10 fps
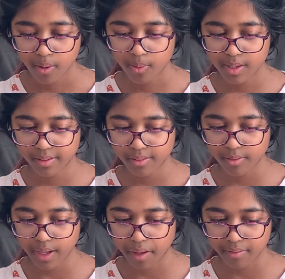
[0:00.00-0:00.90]
with the
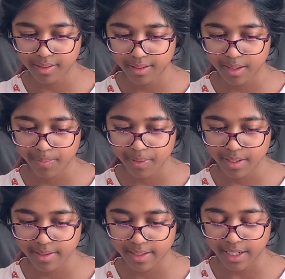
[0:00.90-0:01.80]
silvery owl asleep in
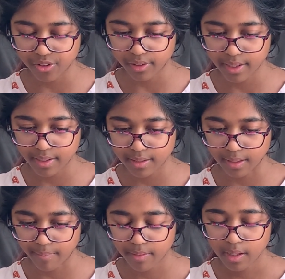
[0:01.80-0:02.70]
its cage on Harry's
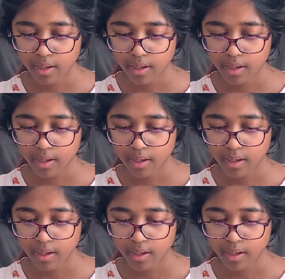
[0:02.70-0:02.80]
lap.